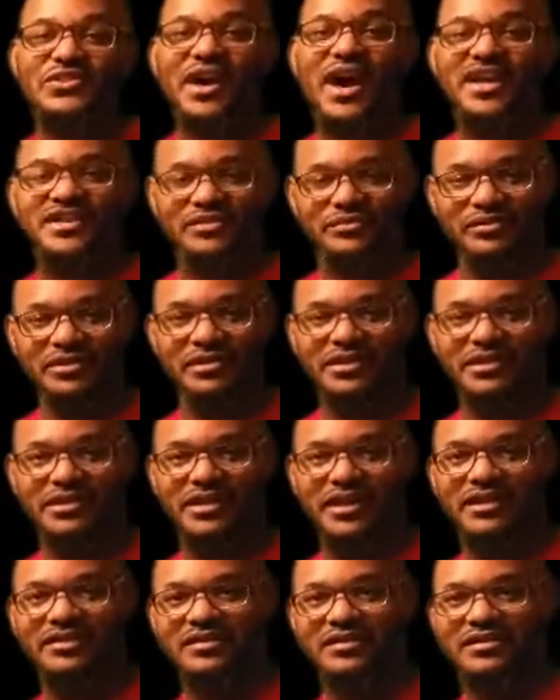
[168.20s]
hasn't released
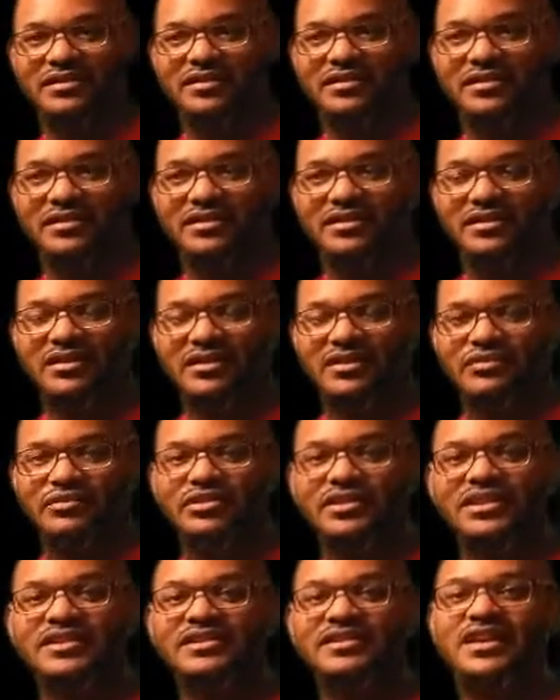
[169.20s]
yet.
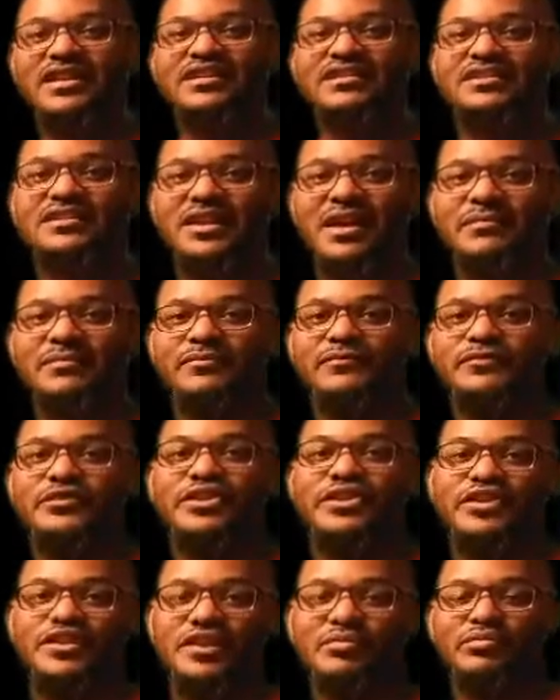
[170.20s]
Release date is set for
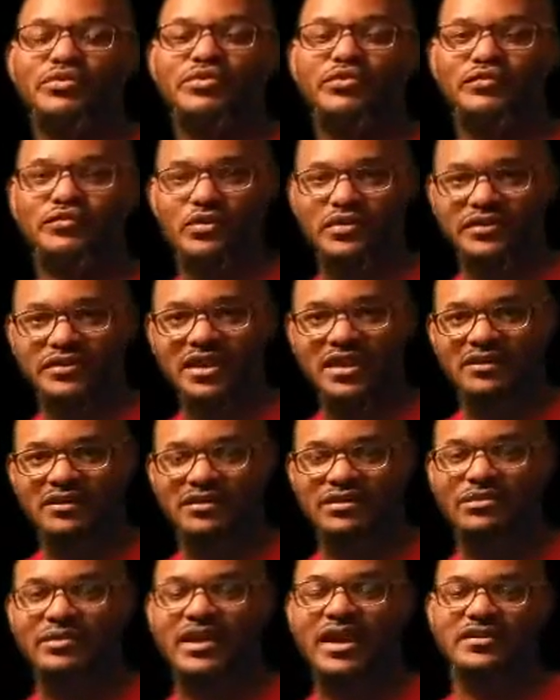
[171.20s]
December the 14th,
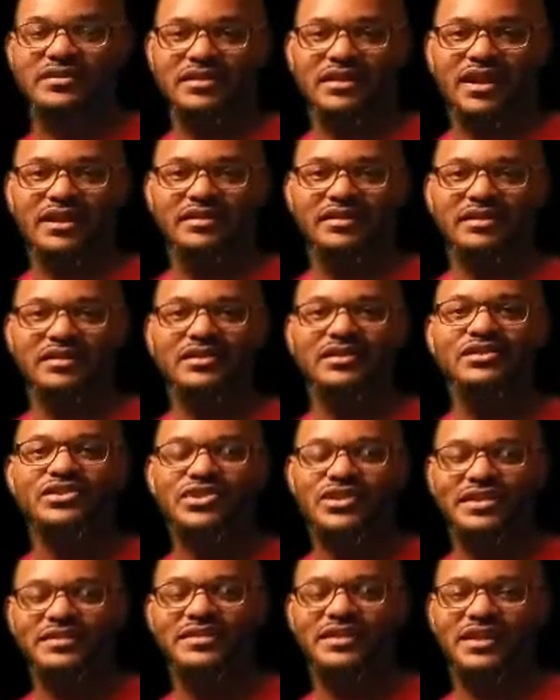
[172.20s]
2019,
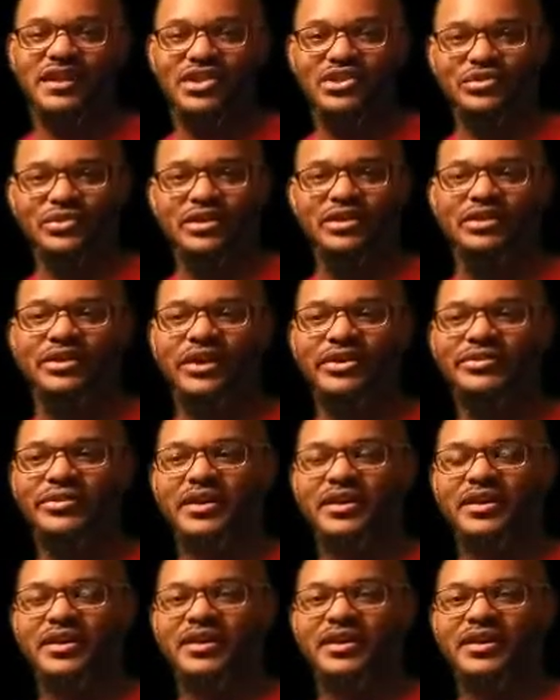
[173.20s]
just in case you didn't know.
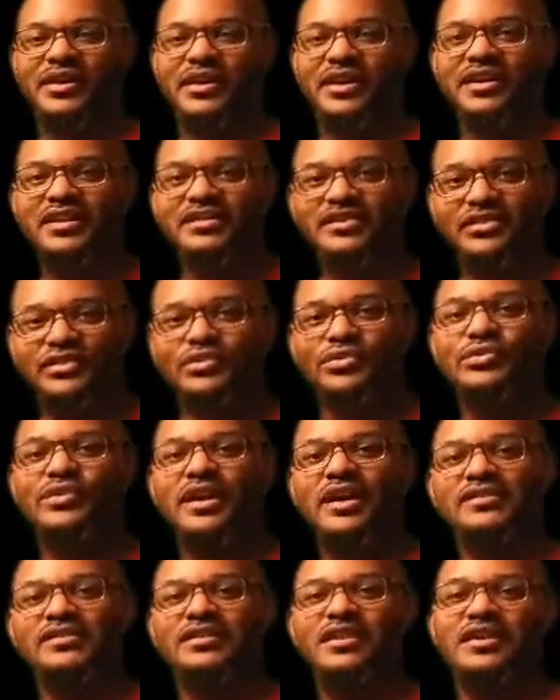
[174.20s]
And it's the
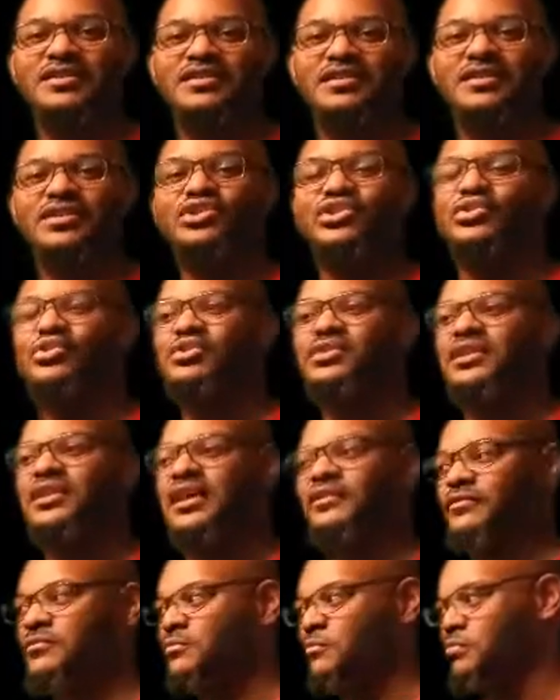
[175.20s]
2019 Jordan
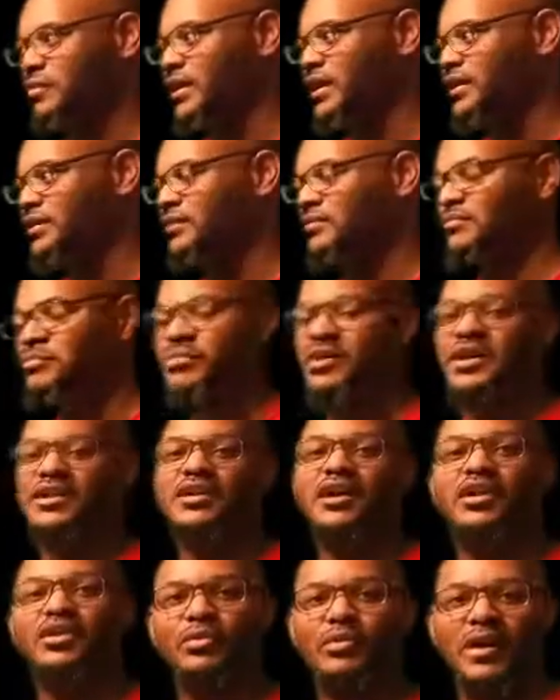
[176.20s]
11 Bread. Bread
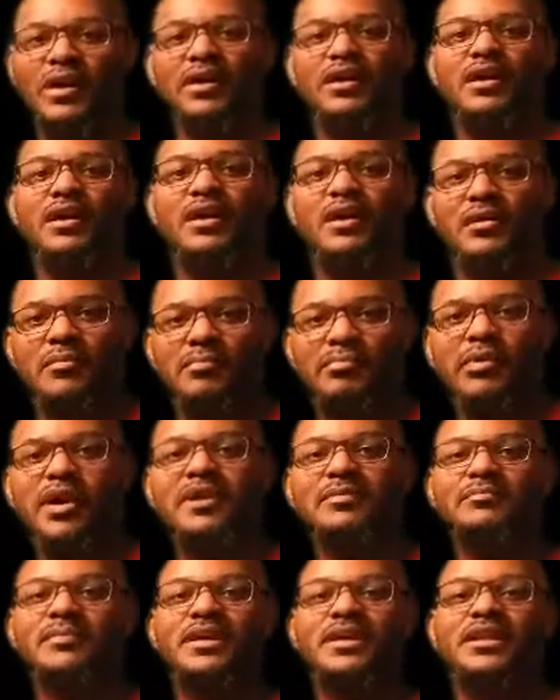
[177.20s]
colorway.
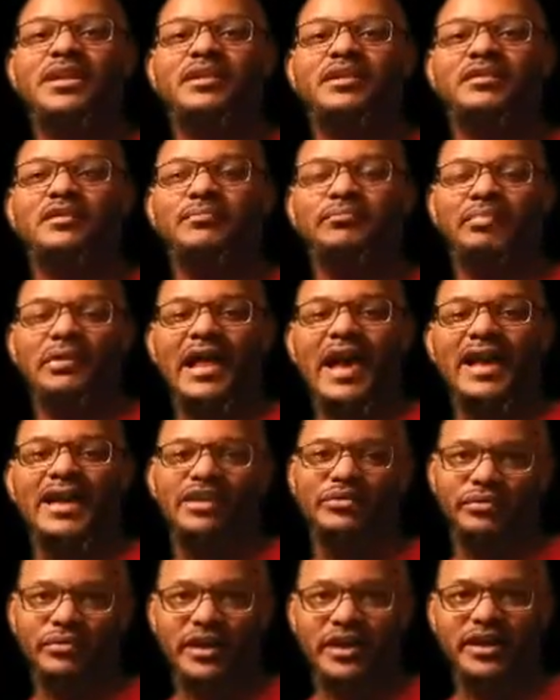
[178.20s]
Bread meaning black
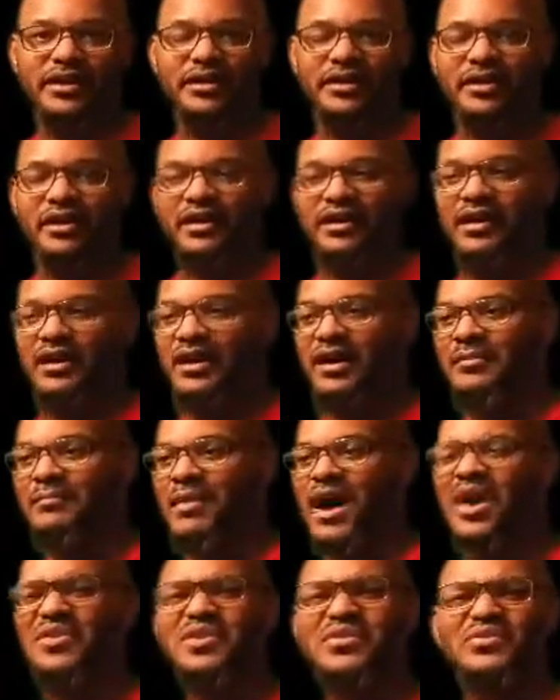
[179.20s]
and red. I
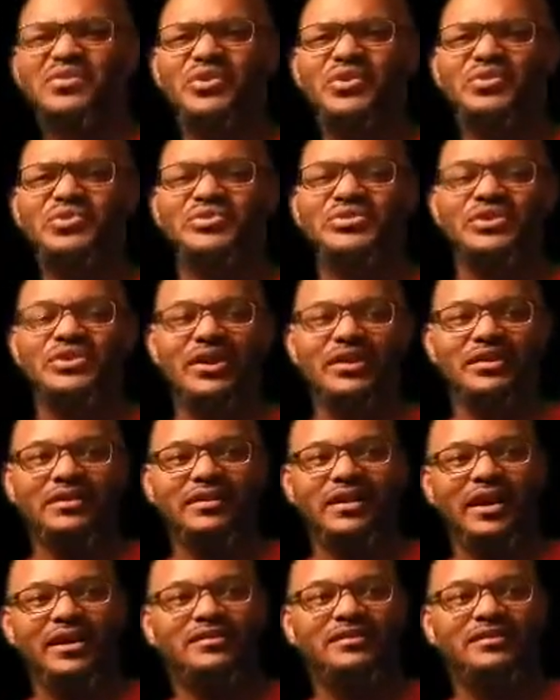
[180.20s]
don't even know who started that.